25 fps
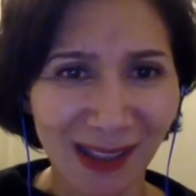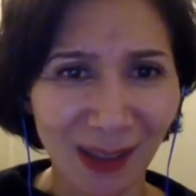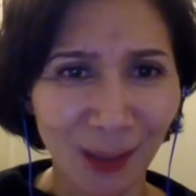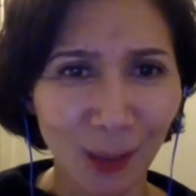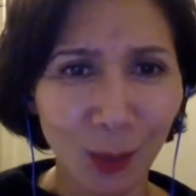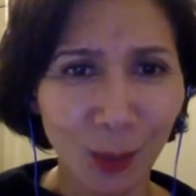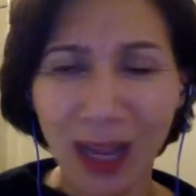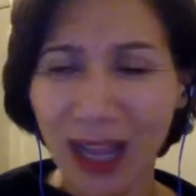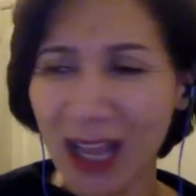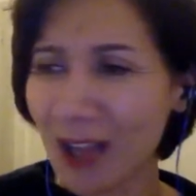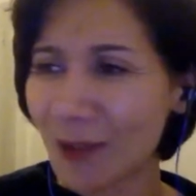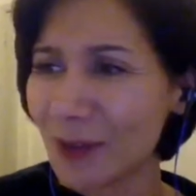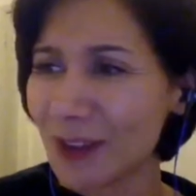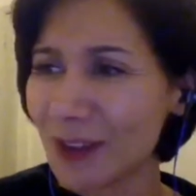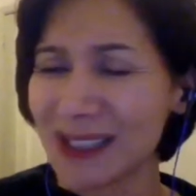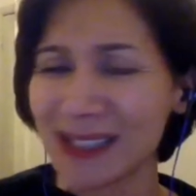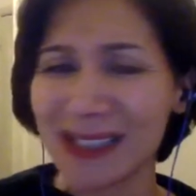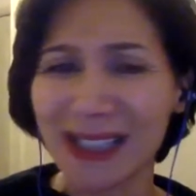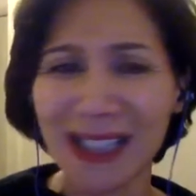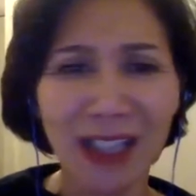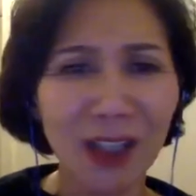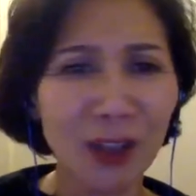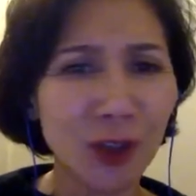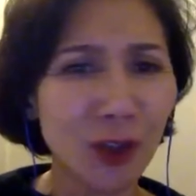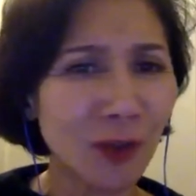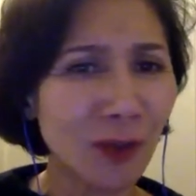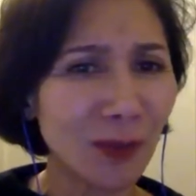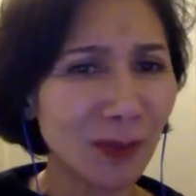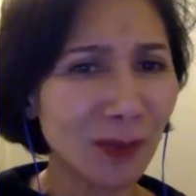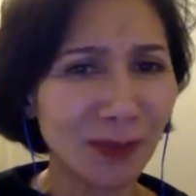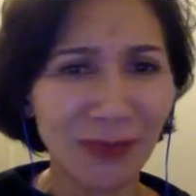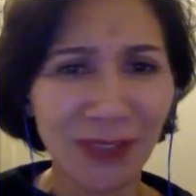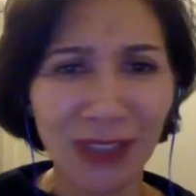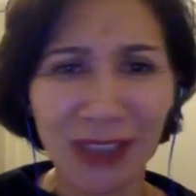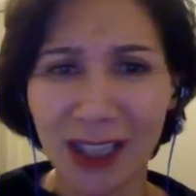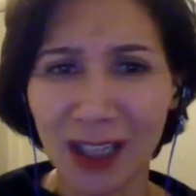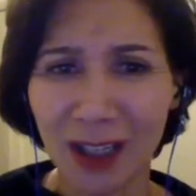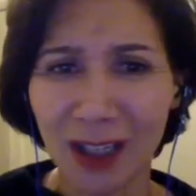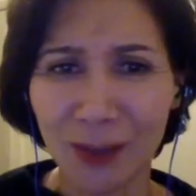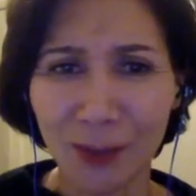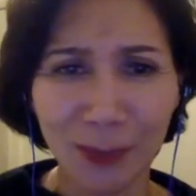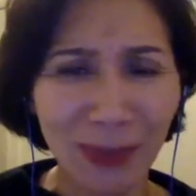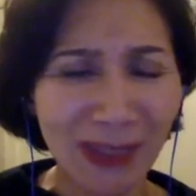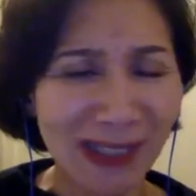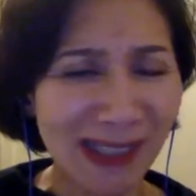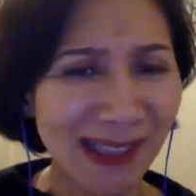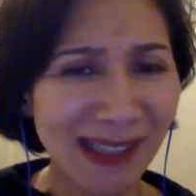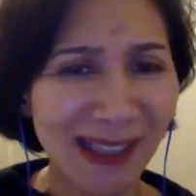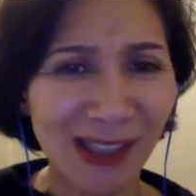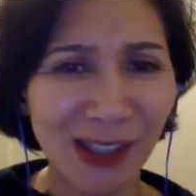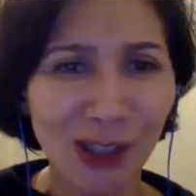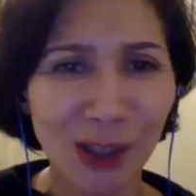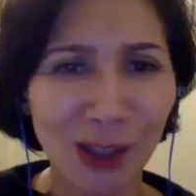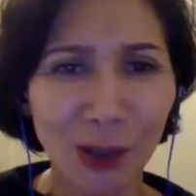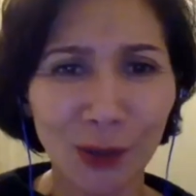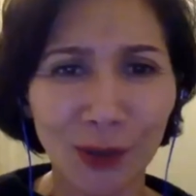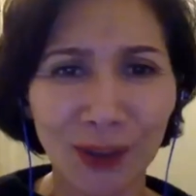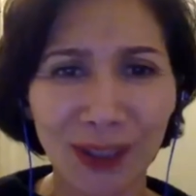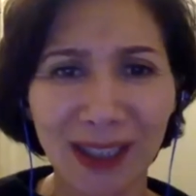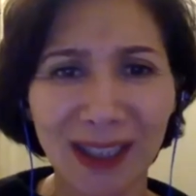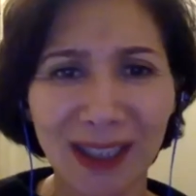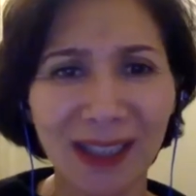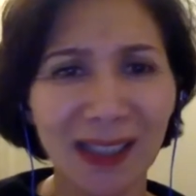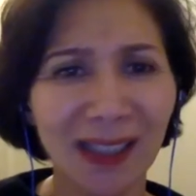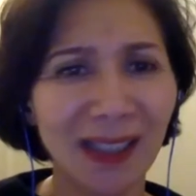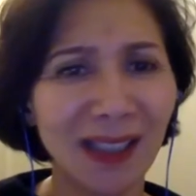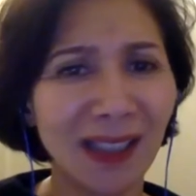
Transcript: Whatever stage of, business you're in,